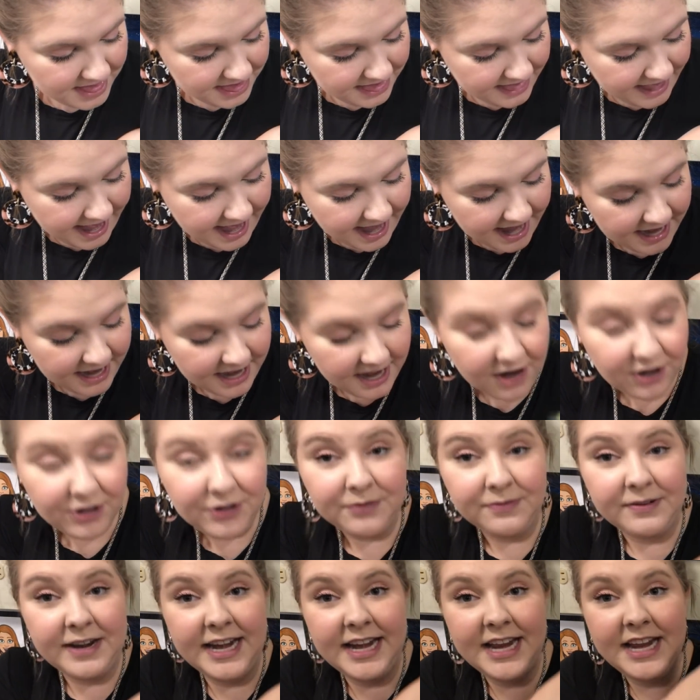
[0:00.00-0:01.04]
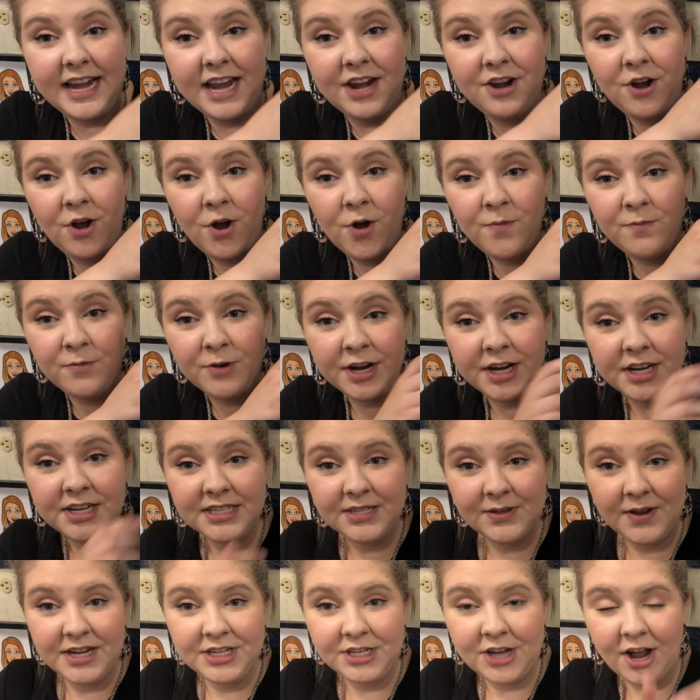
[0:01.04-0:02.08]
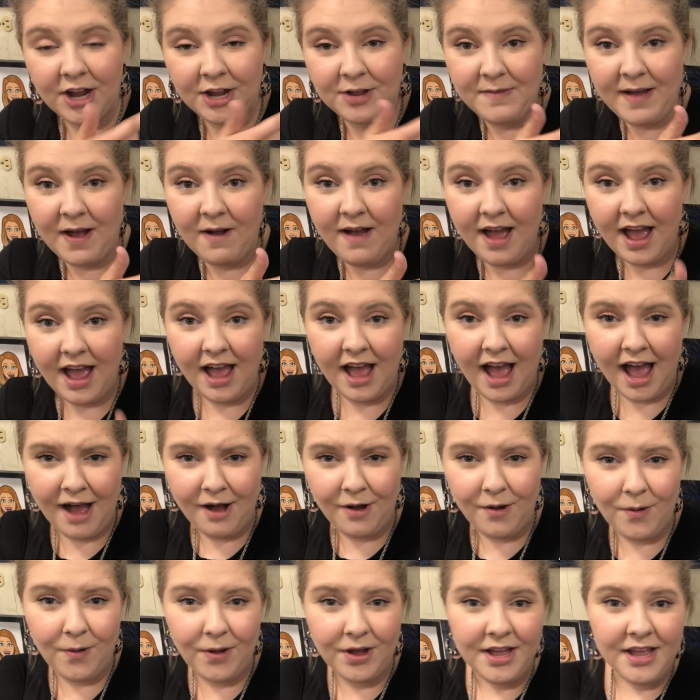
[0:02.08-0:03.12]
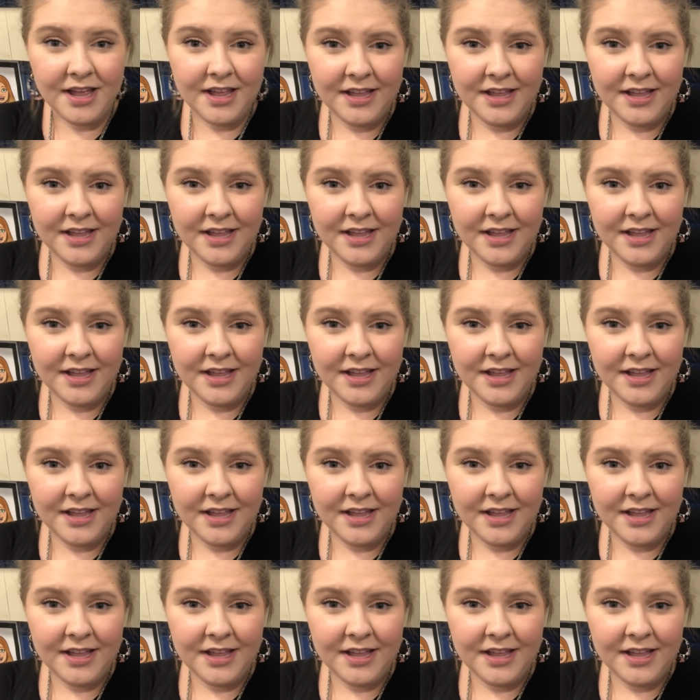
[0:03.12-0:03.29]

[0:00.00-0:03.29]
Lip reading: then grading and homework. So I talk about how